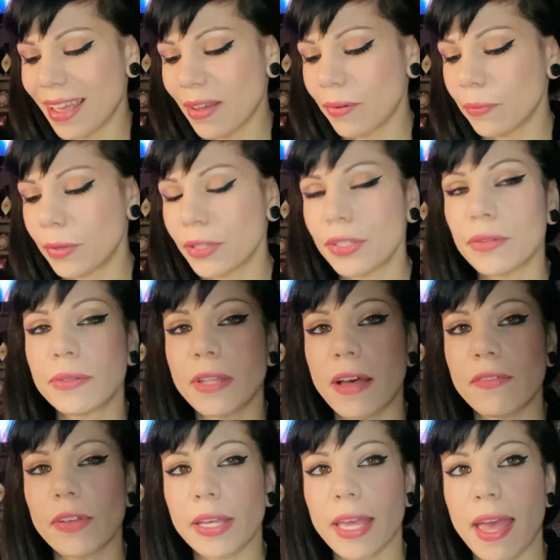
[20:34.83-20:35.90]
Will you
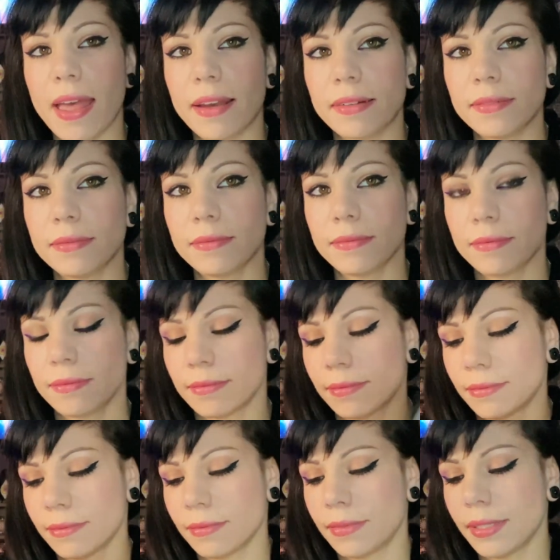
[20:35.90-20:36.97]
love again?
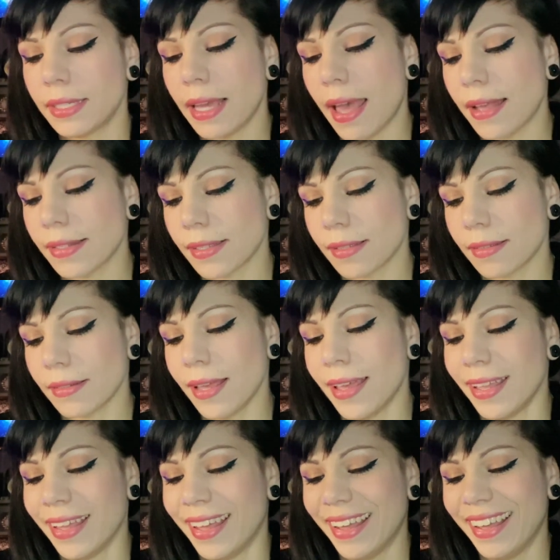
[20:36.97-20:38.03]
Yes.
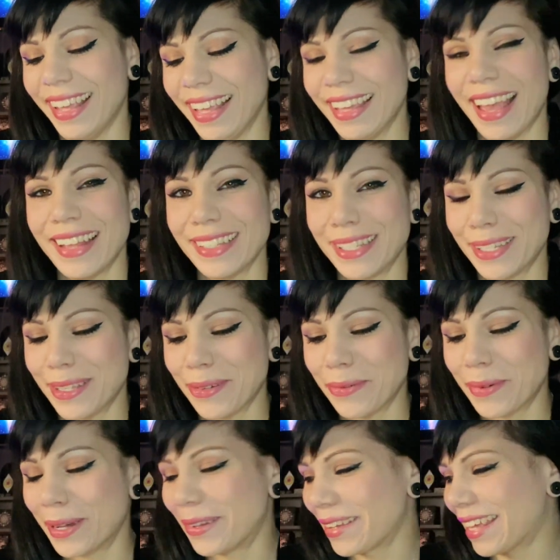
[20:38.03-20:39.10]
Yes, you
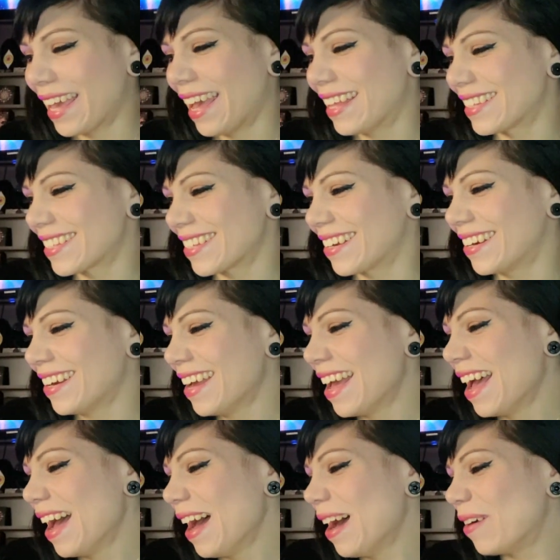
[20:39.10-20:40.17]
will, Cancer.
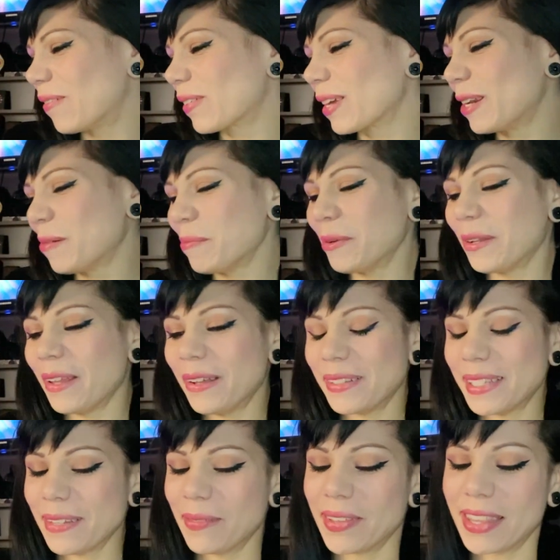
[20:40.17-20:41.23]
I'm going to pull
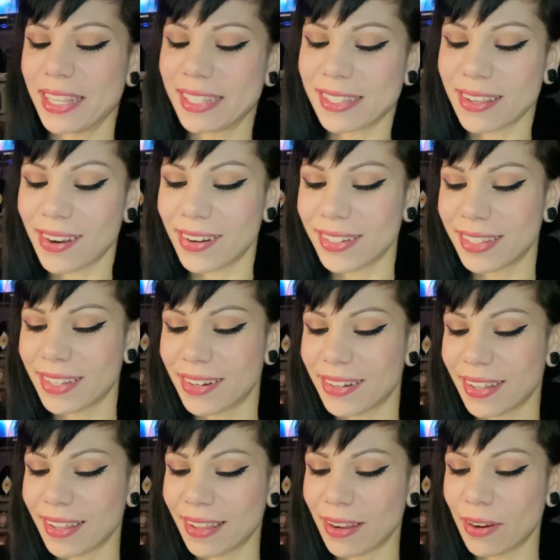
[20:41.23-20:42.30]
out some of these cards here
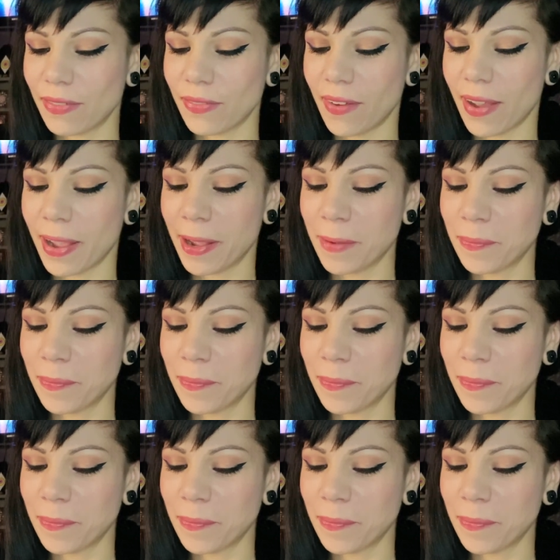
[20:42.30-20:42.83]
to clarify.